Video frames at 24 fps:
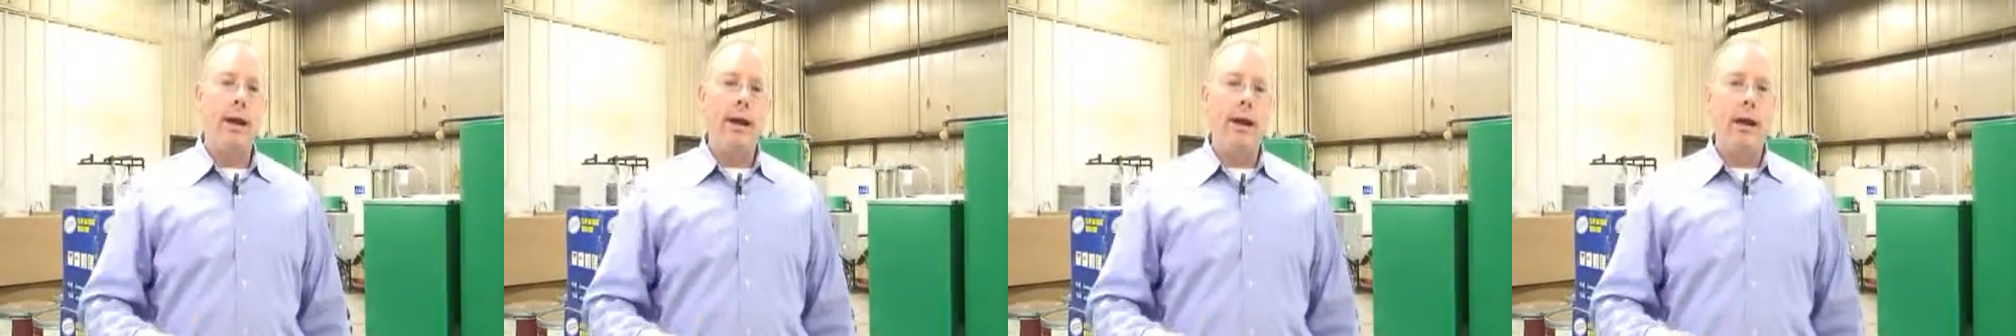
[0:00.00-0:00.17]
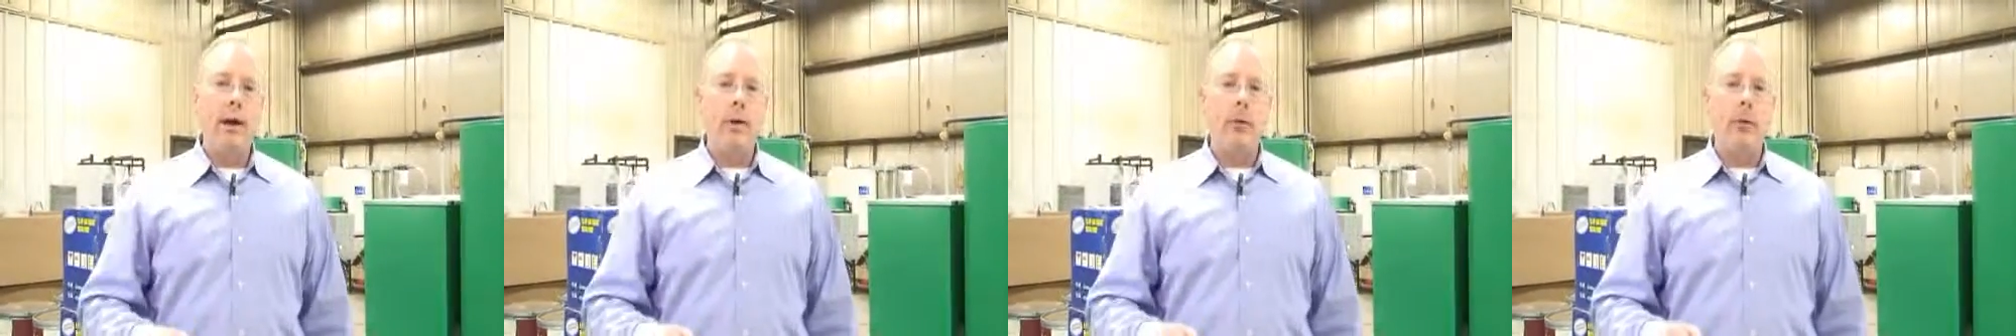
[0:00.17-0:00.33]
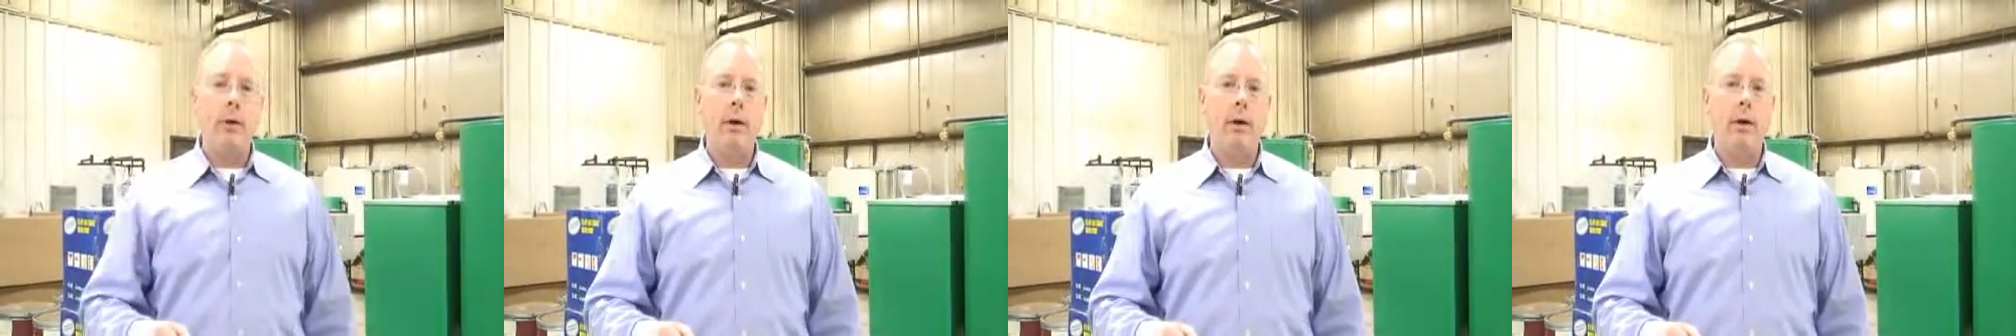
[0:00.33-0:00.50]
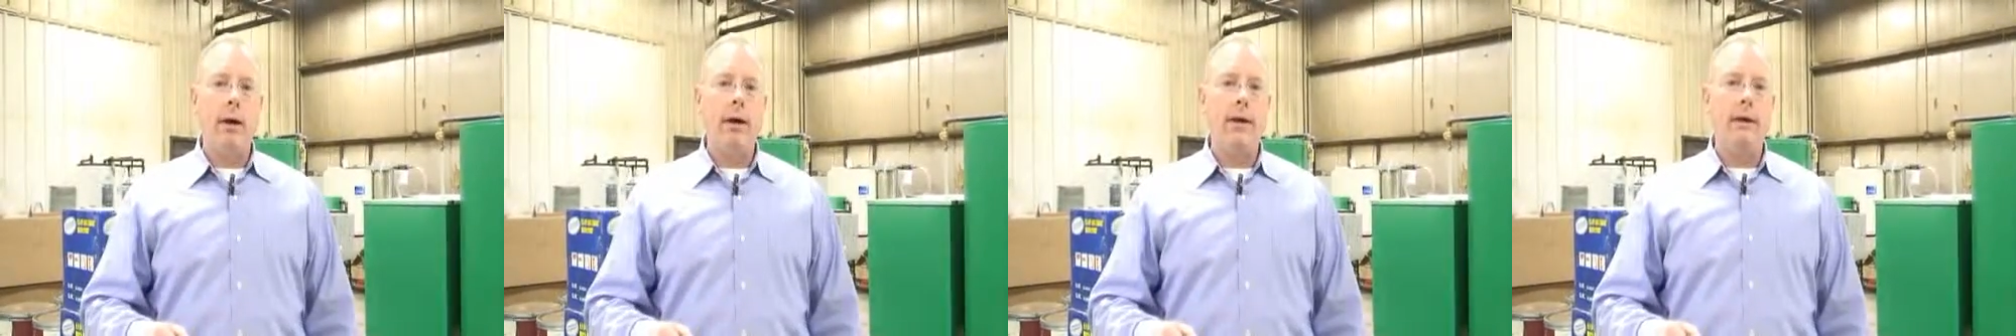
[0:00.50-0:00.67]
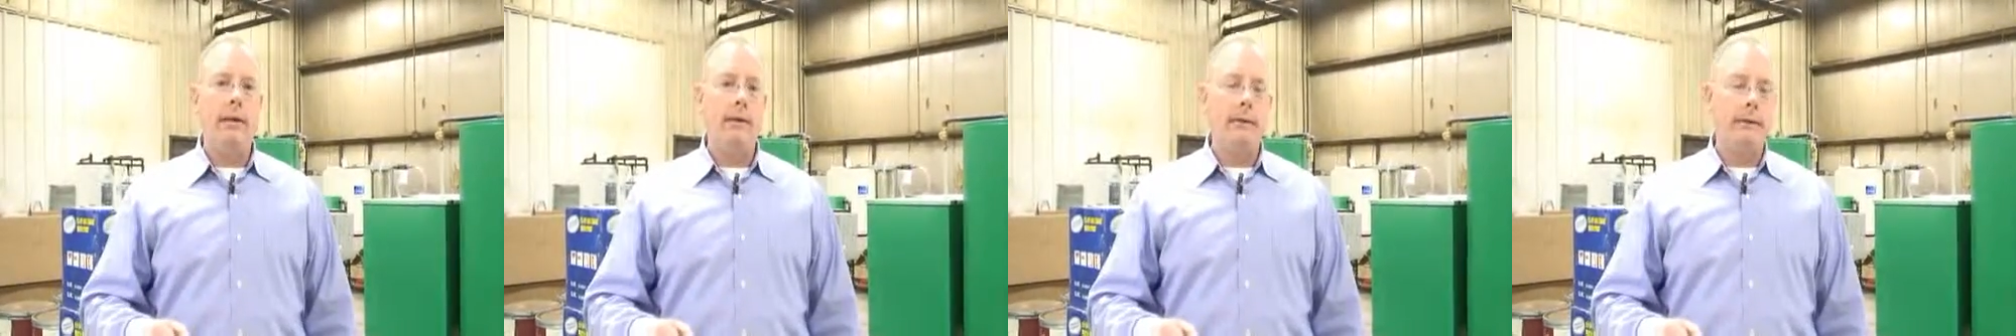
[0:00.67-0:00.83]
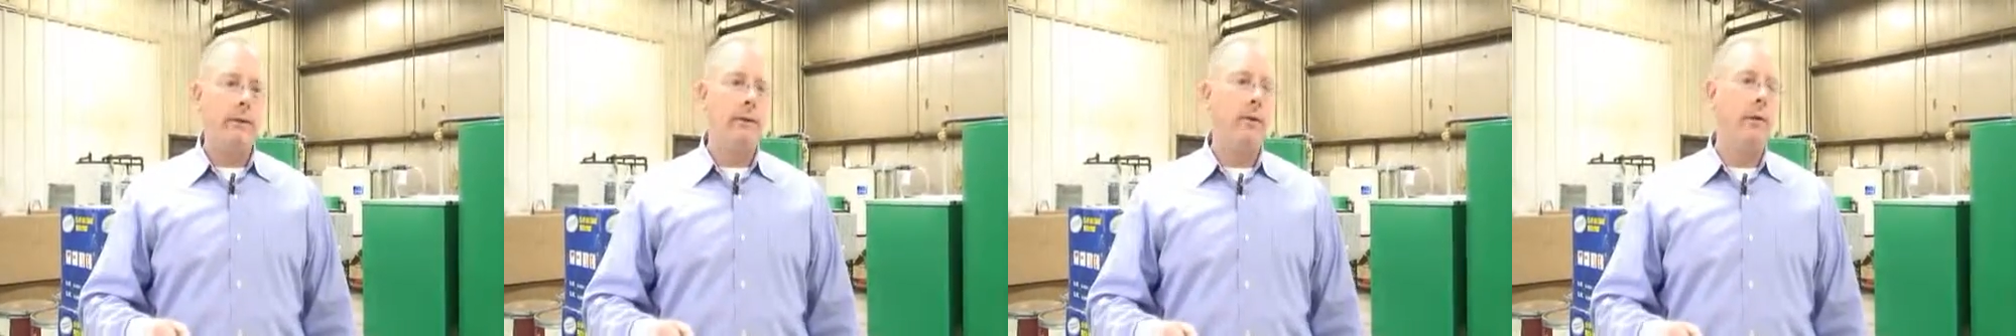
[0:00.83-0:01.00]
and we're in
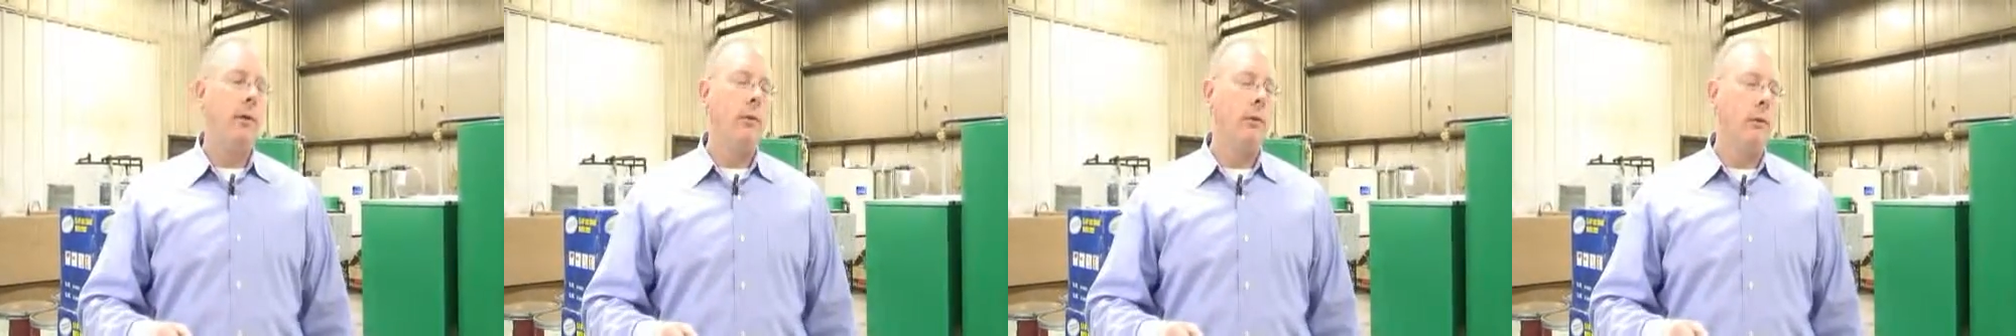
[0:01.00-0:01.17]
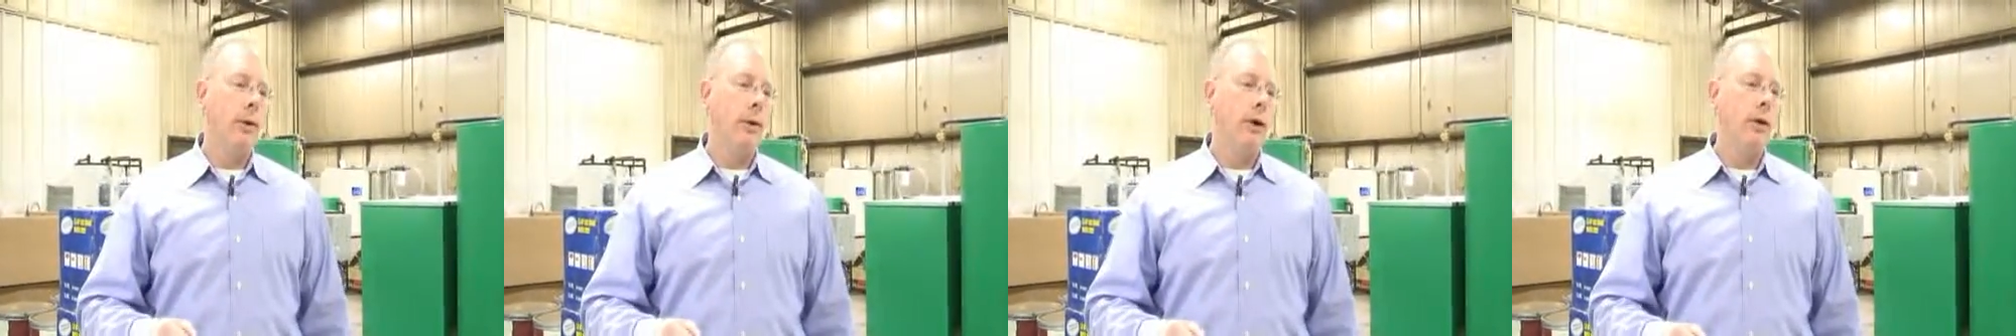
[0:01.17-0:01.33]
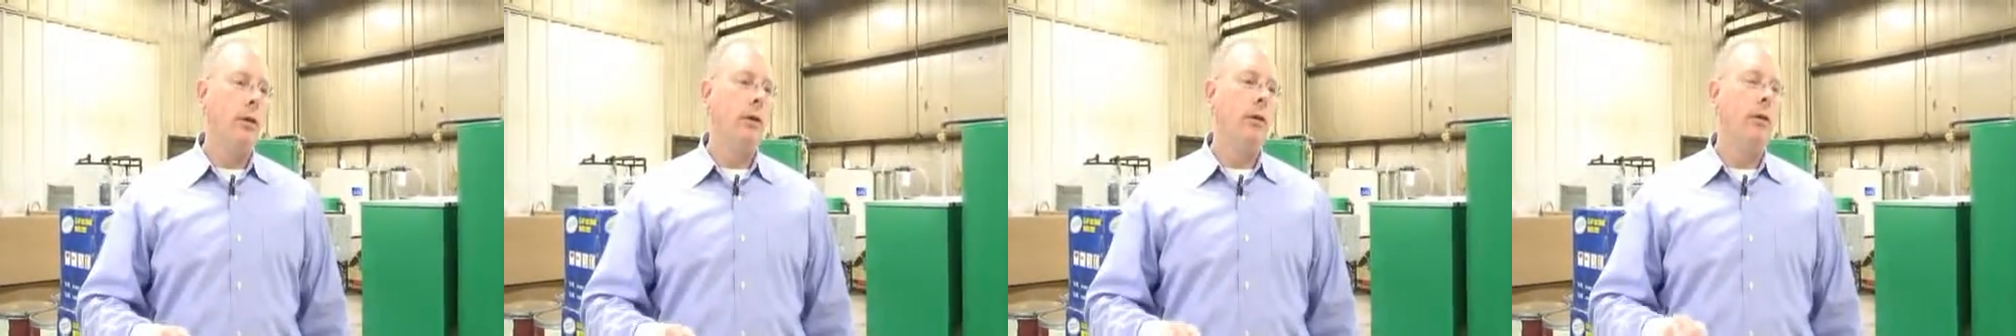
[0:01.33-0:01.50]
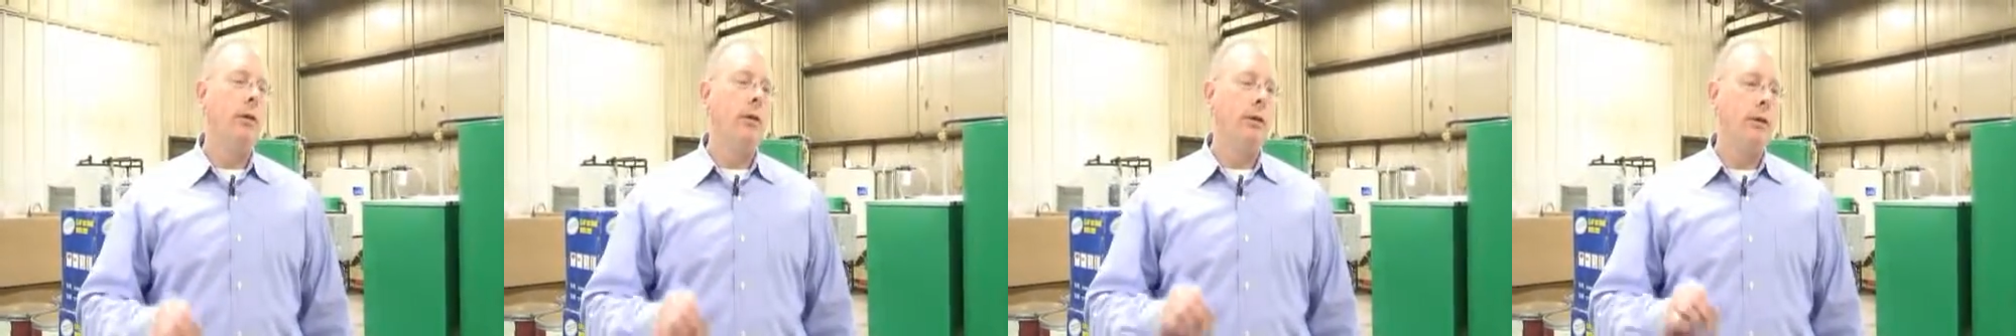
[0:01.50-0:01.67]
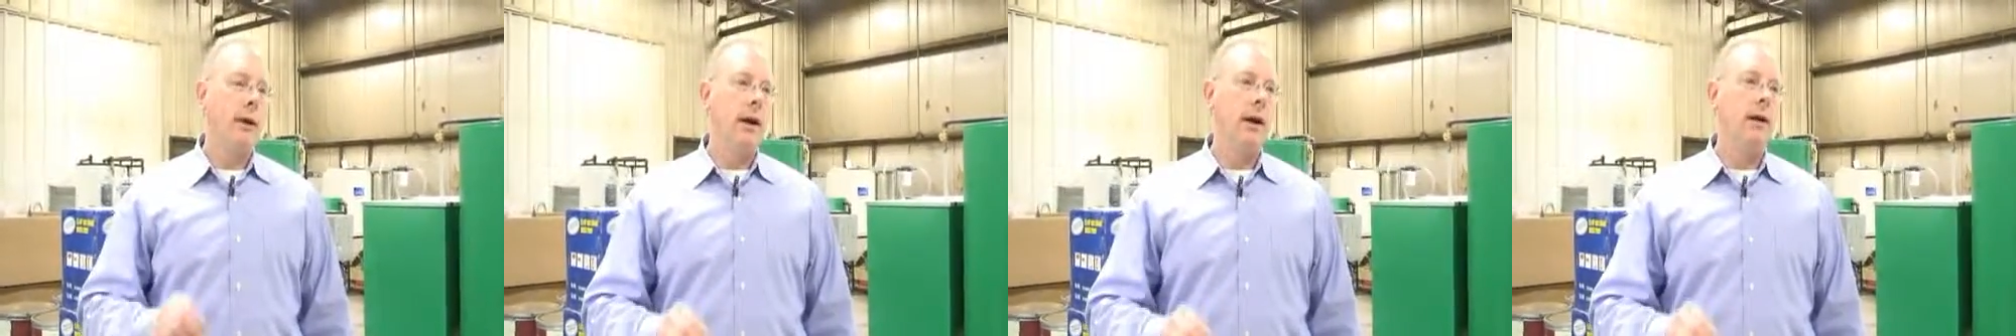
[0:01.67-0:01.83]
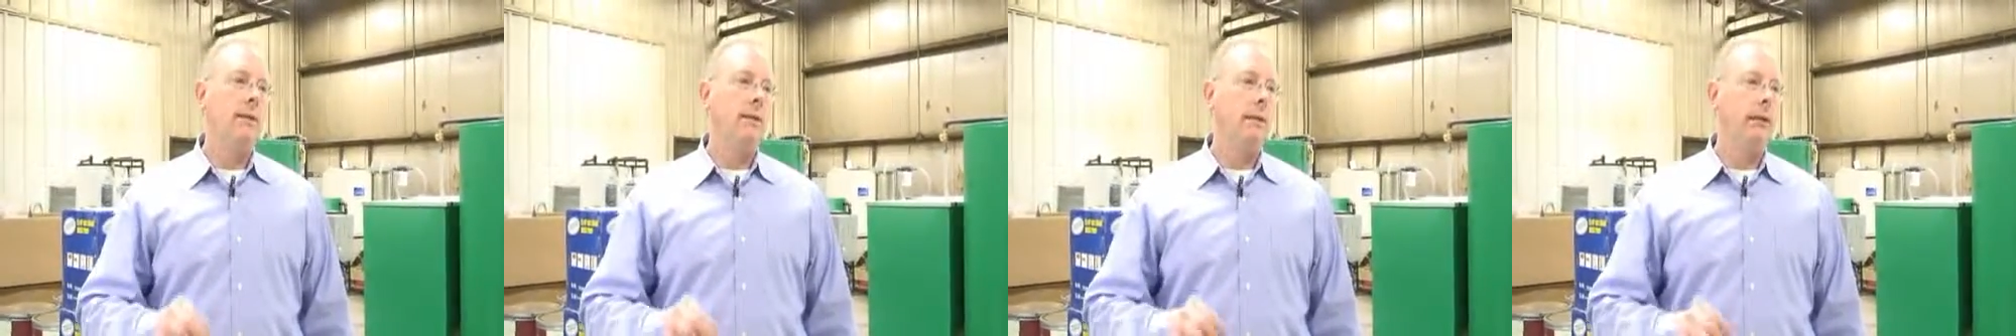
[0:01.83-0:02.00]
for a real
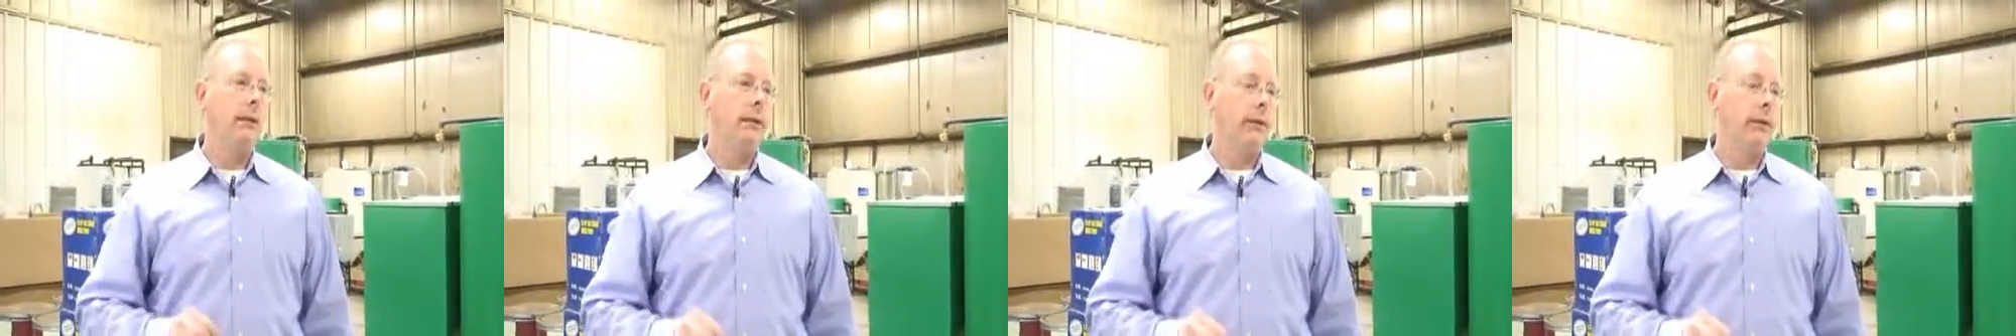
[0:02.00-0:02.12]
tough